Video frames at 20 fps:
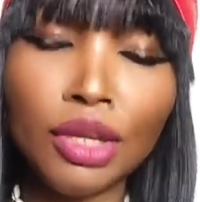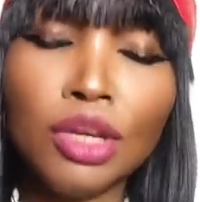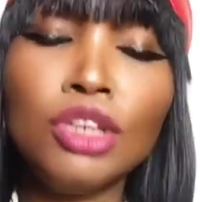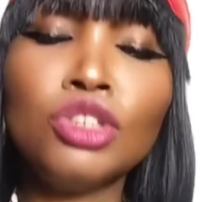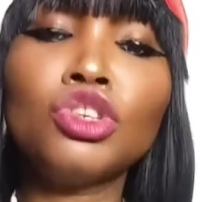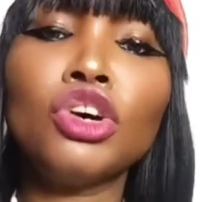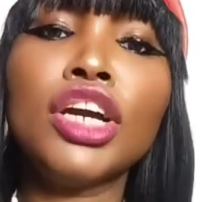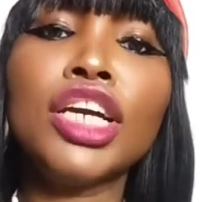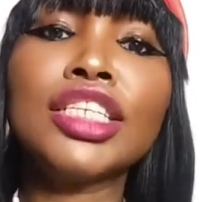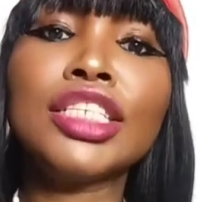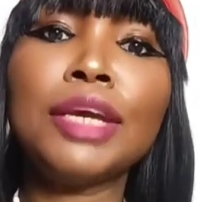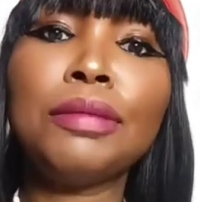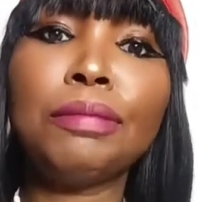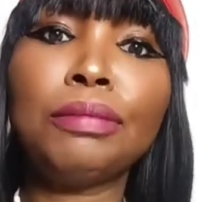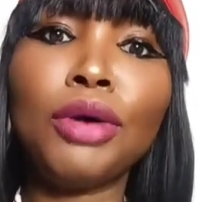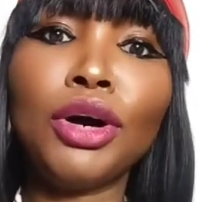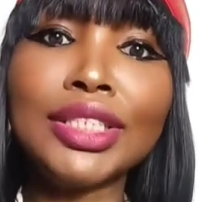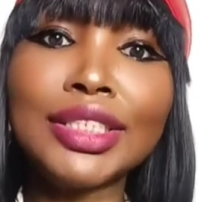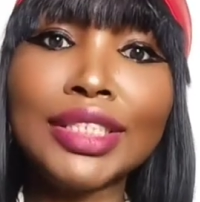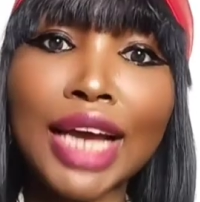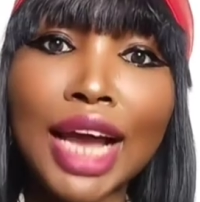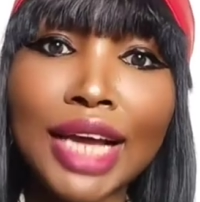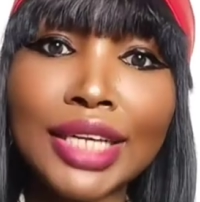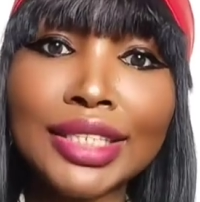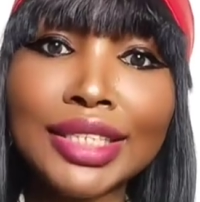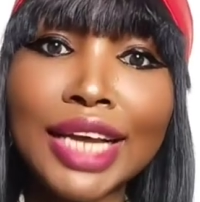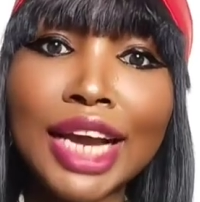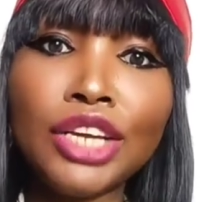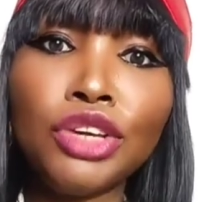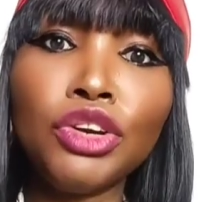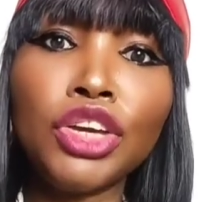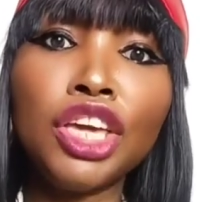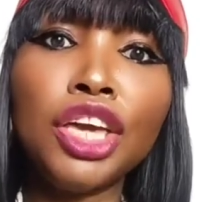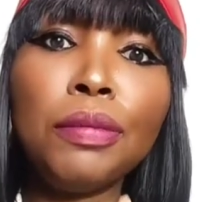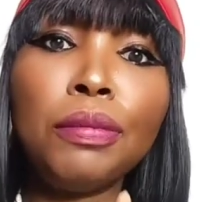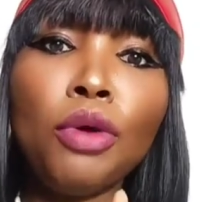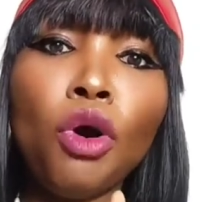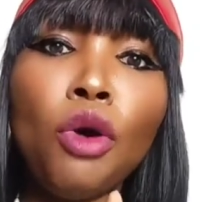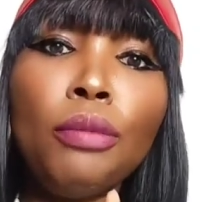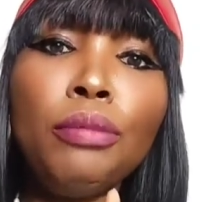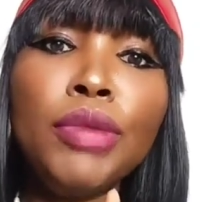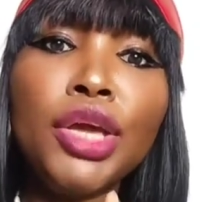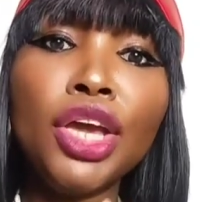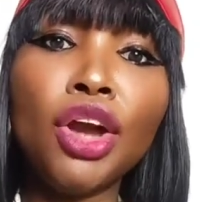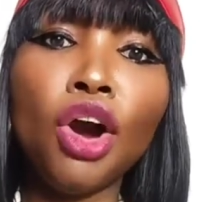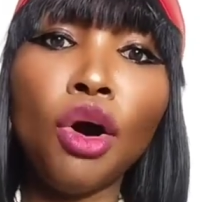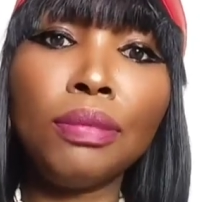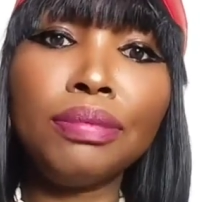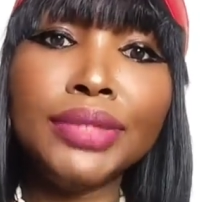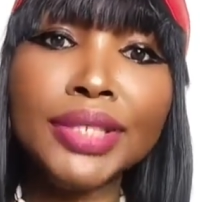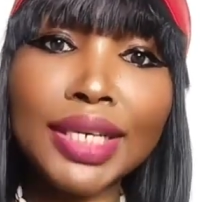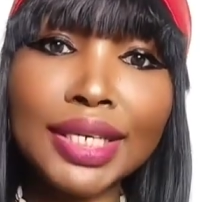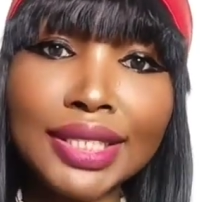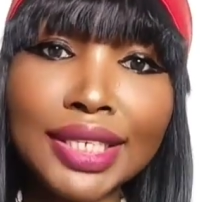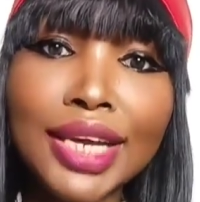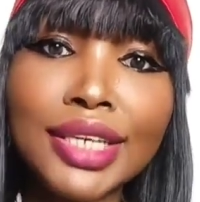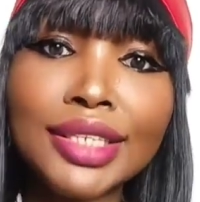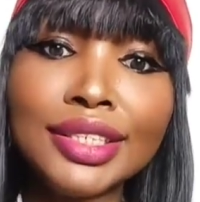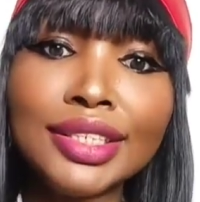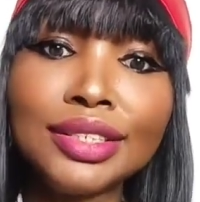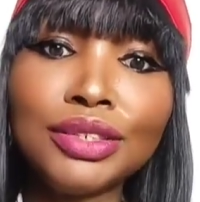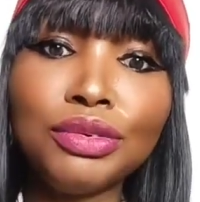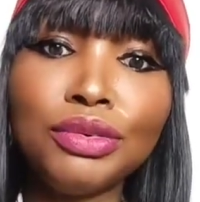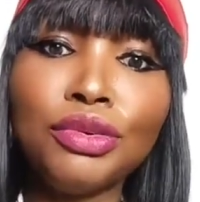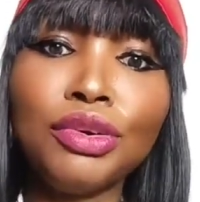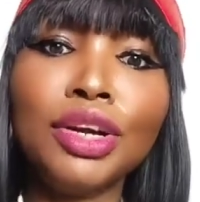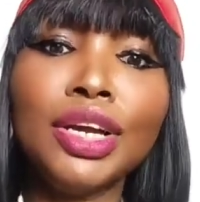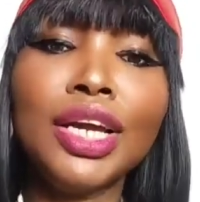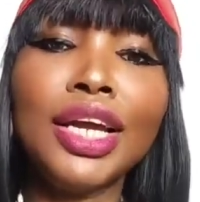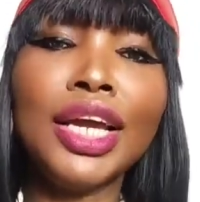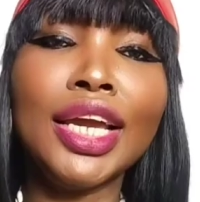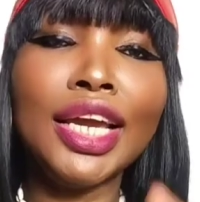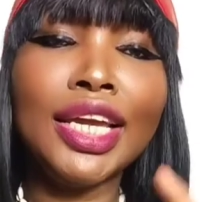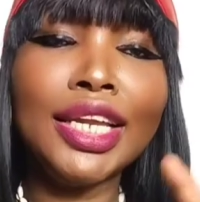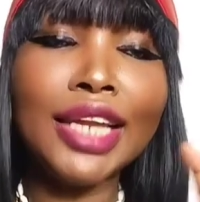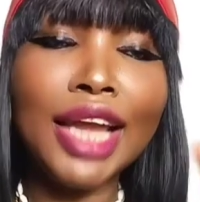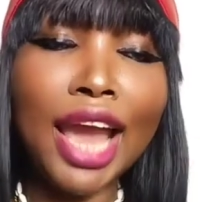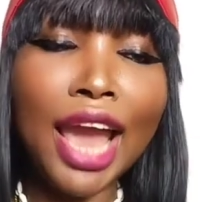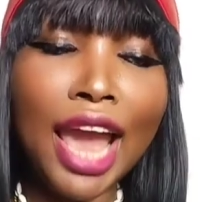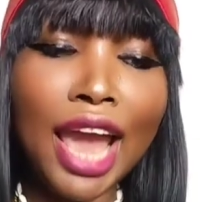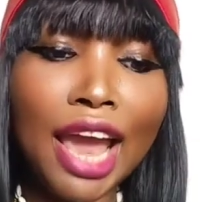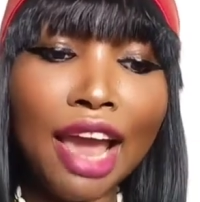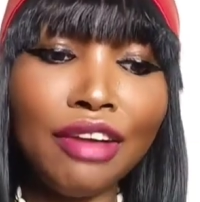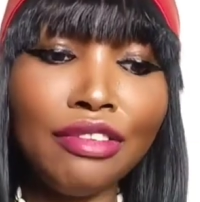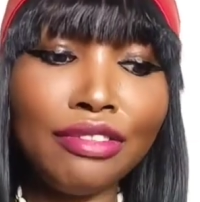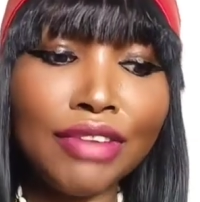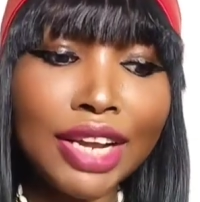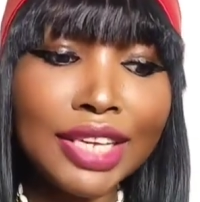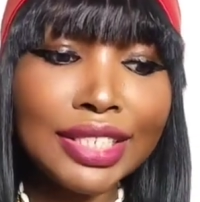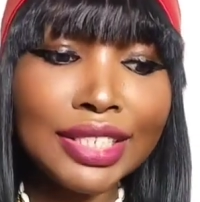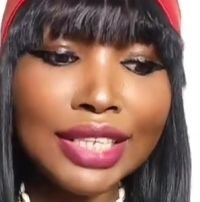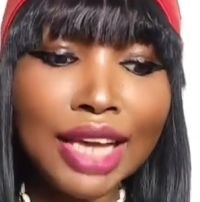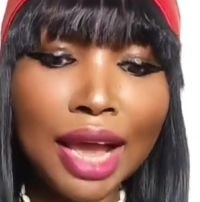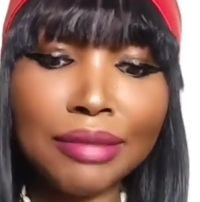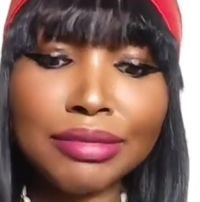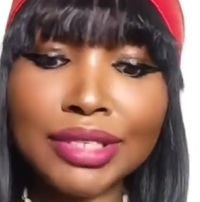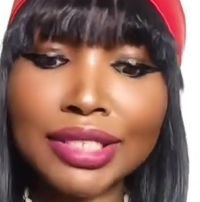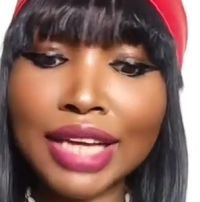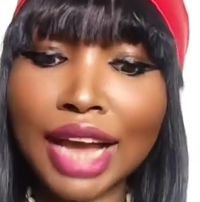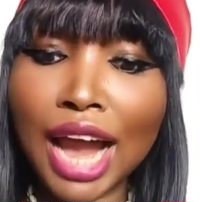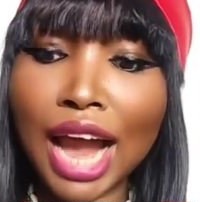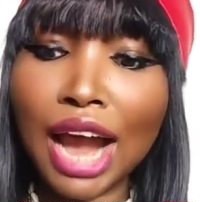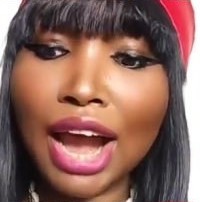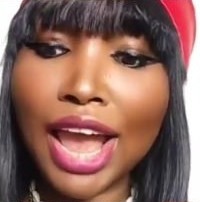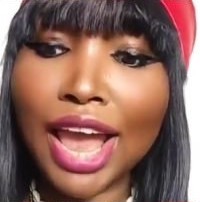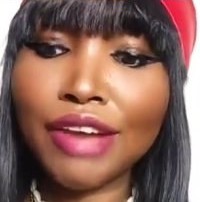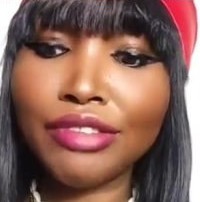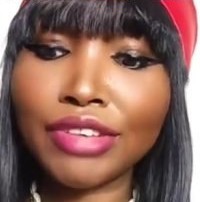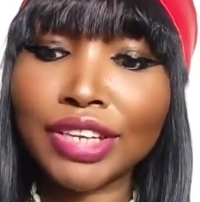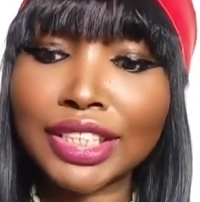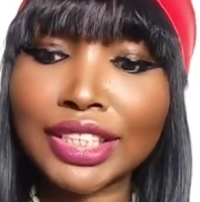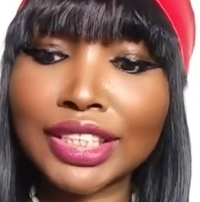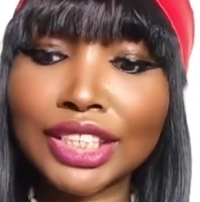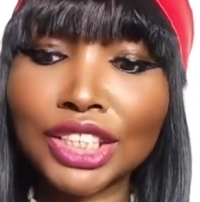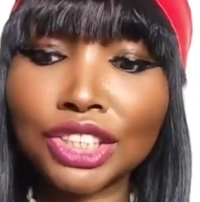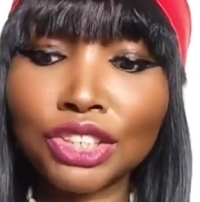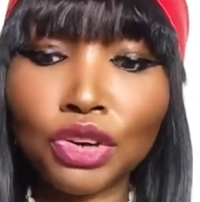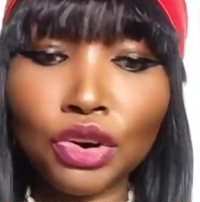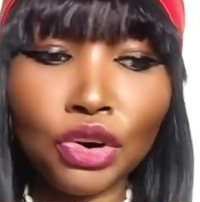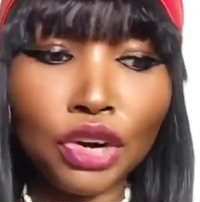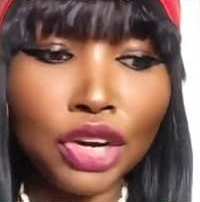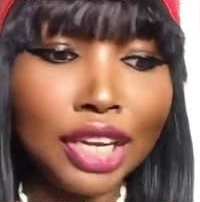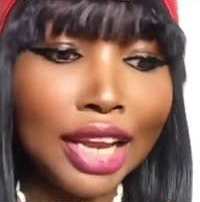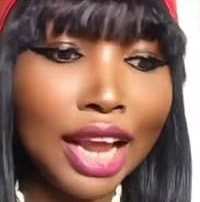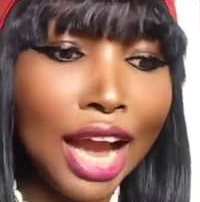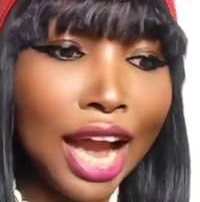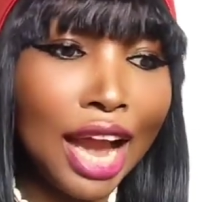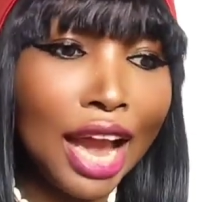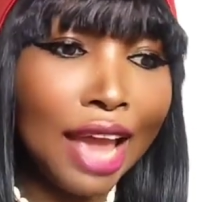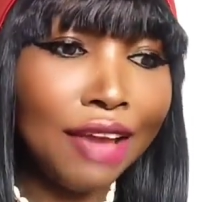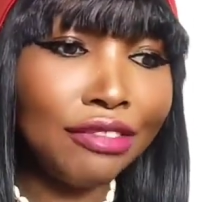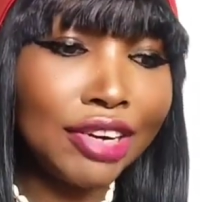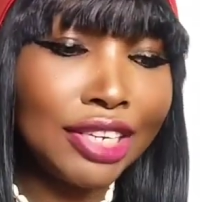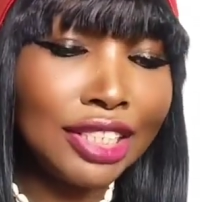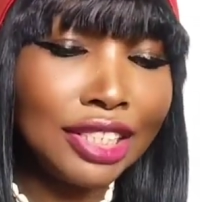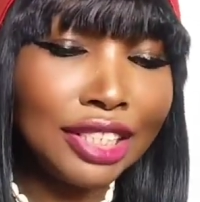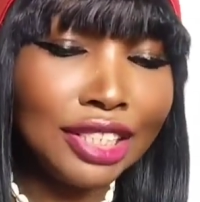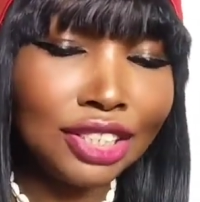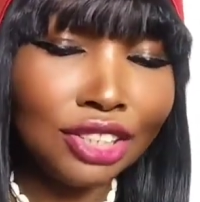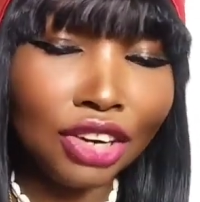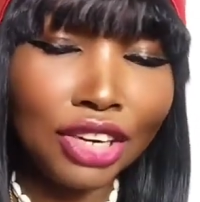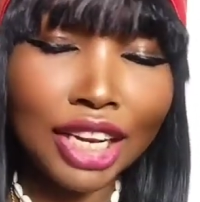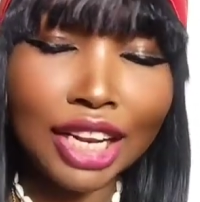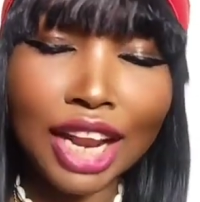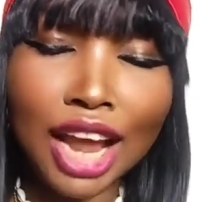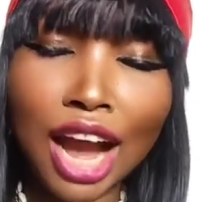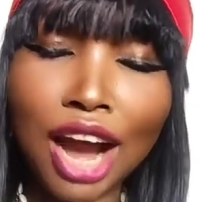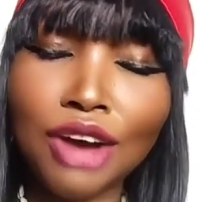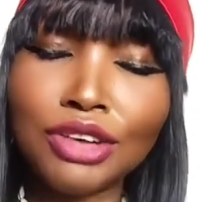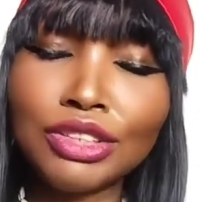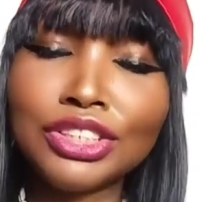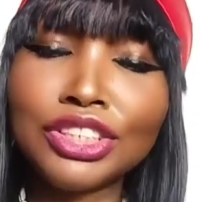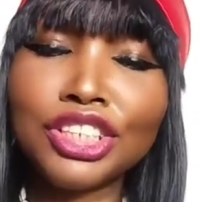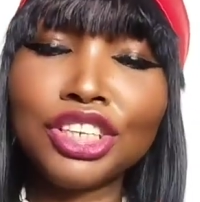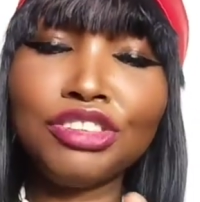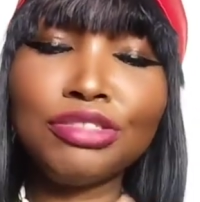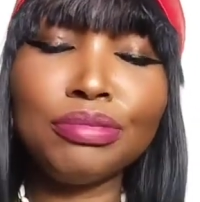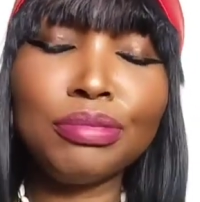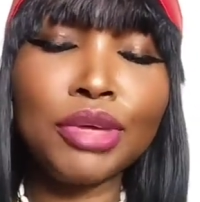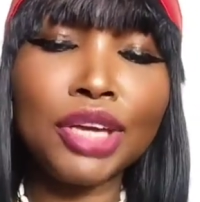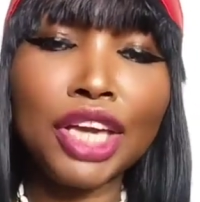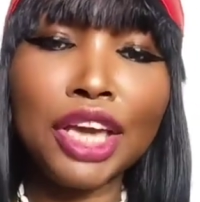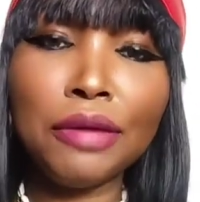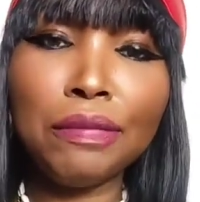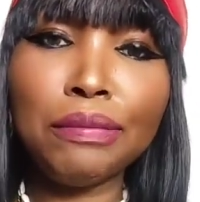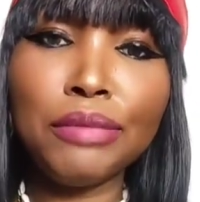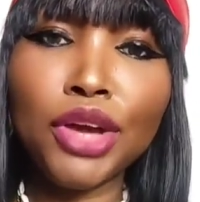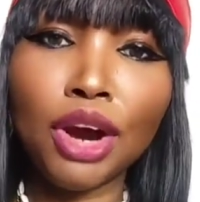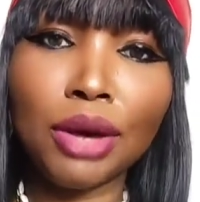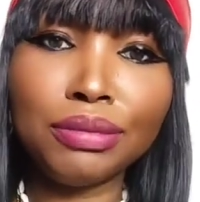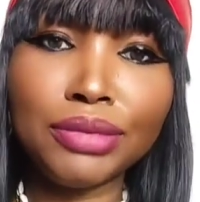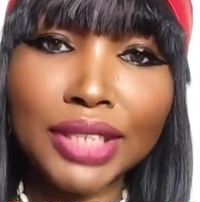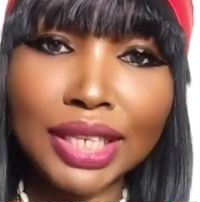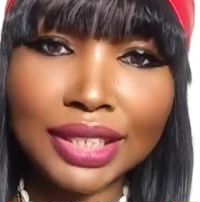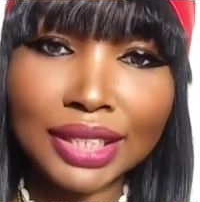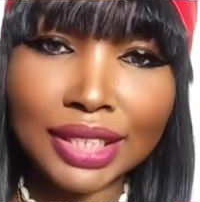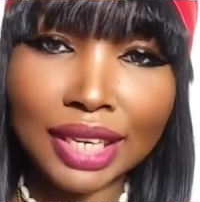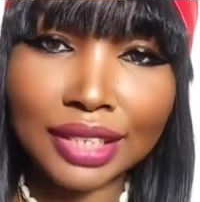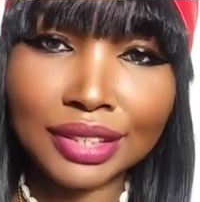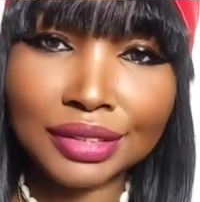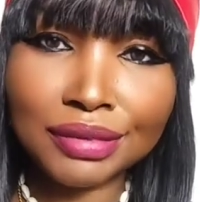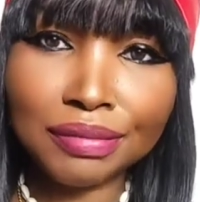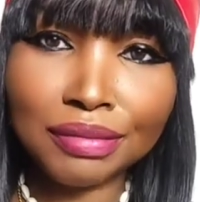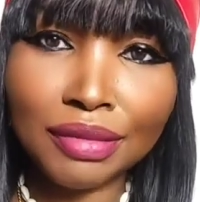So it's important that you keep me updated in every step, in how everything is going, how everything is turning out. Keep me updated.